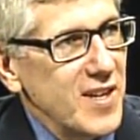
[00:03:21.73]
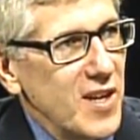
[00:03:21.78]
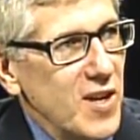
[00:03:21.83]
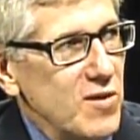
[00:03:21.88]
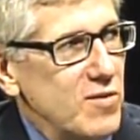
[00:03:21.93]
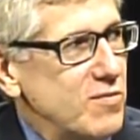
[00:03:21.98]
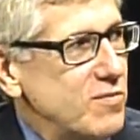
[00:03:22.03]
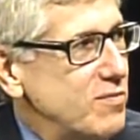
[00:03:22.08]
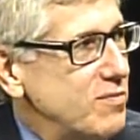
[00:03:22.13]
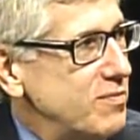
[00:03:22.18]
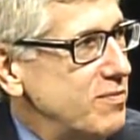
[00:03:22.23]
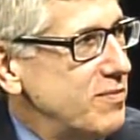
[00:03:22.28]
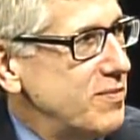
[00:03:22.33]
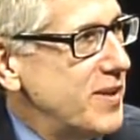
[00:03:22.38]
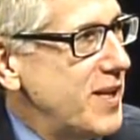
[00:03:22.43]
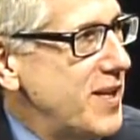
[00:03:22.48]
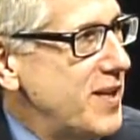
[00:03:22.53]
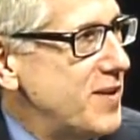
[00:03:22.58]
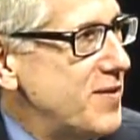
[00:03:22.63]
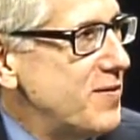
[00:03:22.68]
Oh,
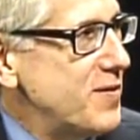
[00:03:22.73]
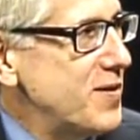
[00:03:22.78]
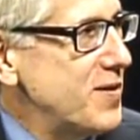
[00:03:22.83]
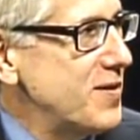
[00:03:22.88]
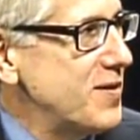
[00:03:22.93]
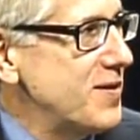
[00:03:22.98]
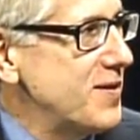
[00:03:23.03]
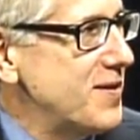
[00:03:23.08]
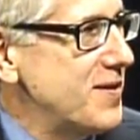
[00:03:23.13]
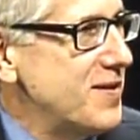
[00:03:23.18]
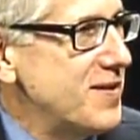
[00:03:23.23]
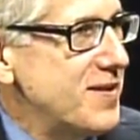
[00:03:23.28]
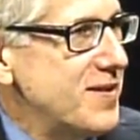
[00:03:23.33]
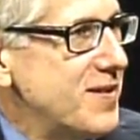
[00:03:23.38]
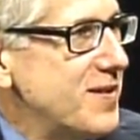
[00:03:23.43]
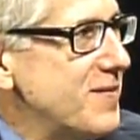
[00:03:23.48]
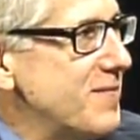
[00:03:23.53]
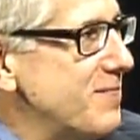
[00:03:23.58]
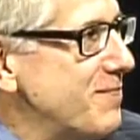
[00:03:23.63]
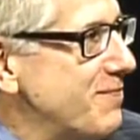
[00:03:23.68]
ladies first. Uh,
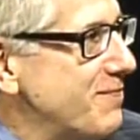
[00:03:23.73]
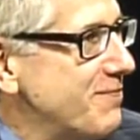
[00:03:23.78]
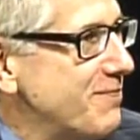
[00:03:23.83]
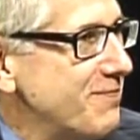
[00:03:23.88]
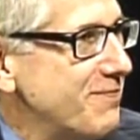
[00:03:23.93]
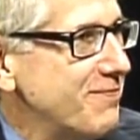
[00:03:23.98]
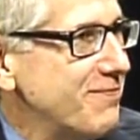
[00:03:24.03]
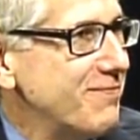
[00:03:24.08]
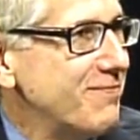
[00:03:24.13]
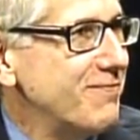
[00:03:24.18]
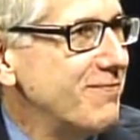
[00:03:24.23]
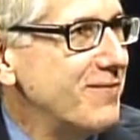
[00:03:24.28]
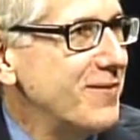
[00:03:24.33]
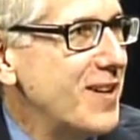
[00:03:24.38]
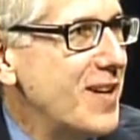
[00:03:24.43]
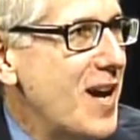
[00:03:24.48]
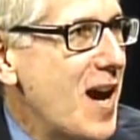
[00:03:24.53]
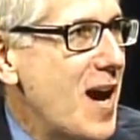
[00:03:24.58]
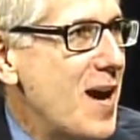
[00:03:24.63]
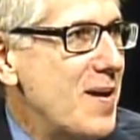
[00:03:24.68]

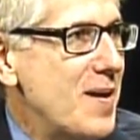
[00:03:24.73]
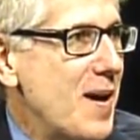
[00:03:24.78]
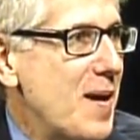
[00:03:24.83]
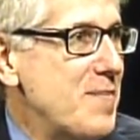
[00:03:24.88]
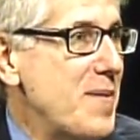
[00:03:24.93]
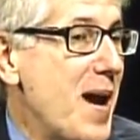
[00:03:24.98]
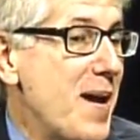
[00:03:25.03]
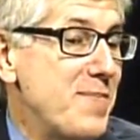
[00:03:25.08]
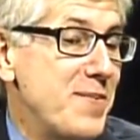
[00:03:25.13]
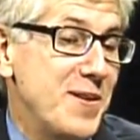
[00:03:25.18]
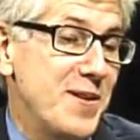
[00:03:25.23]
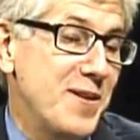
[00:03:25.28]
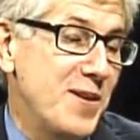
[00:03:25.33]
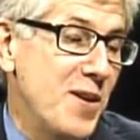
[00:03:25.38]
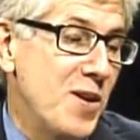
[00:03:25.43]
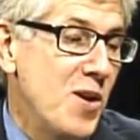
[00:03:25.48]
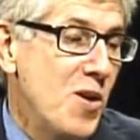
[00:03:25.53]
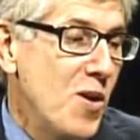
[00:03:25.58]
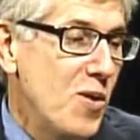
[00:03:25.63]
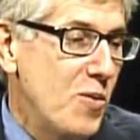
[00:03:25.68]
yeah. I, am happy to go.